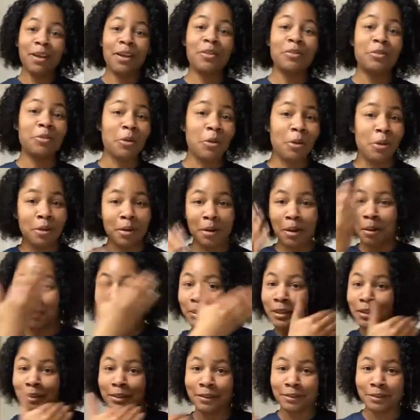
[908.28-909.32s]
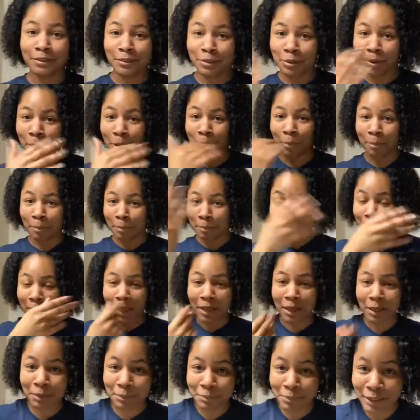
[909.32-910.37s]
Throw on a couple of, you know,
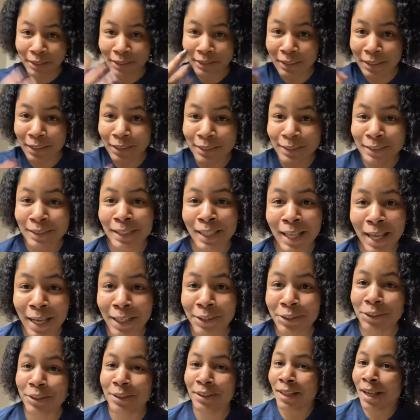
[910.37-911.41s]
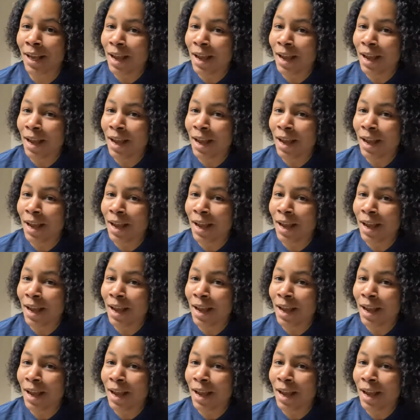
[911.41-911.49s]
makeup, concealers, lashes.